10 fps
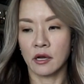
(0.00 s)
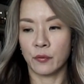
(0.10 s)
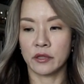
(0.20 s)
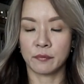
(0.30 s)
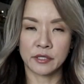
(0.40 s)

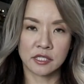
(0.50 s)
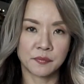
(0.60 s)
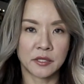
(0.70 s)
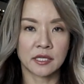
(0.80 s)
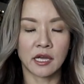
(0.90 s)
when the business
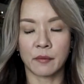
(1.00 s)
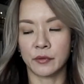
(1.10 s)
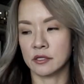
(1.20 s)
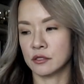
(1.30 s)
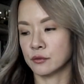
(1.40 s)
meeting
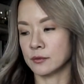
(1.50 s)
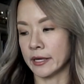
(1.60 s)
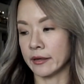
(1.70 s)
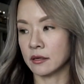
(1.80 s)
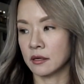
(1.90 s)
happened to
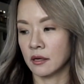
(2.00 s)
like